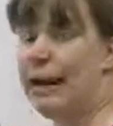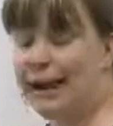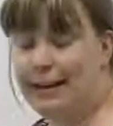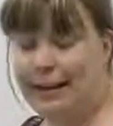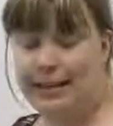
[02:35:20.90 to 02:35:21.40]

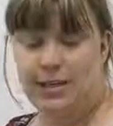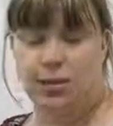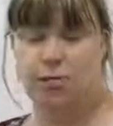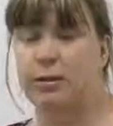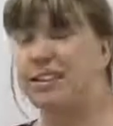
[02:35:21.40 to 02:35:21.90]
N
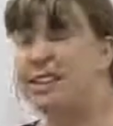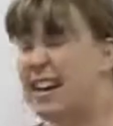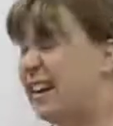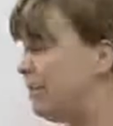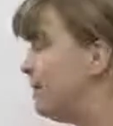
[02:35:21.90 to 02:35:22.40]
is for a
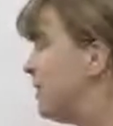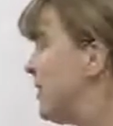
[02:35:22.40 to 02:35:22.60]
noun.